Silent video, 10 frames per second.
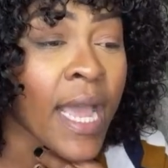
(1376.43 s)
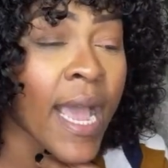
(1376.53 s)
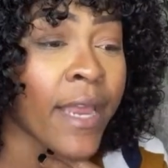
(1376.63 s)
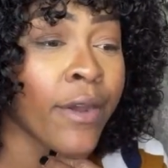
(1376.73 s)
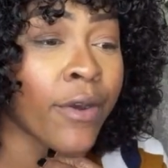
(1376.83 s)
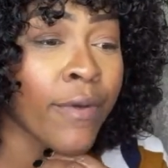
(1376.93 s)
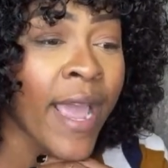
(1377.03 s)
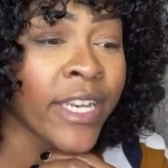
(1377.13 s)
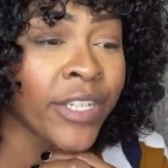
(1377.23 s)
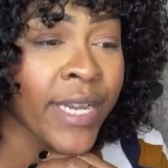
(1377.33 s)
I know,
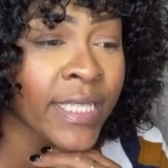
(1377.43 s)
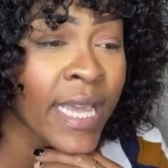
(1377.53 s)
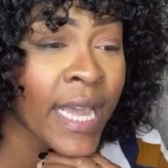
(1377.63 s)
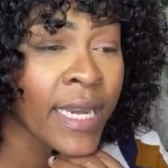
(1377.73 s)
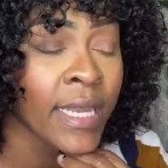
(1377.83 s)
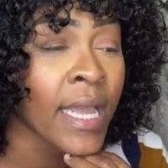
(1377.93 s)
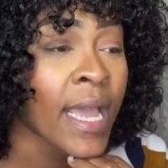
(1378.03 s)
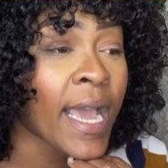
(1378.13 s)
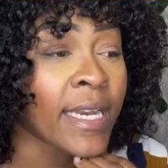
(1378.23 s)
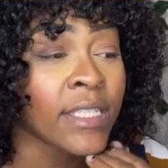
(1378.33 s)
right, Tracy Ann?
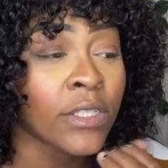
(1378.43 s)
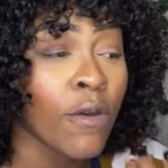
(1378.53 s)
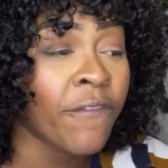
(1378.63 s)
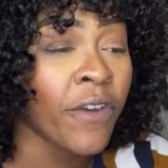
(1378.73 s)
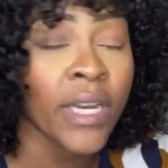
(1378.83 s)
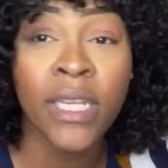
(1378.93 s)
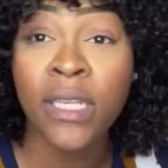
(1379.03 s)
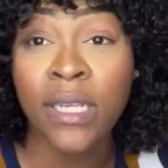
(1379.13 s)
And it's so funny.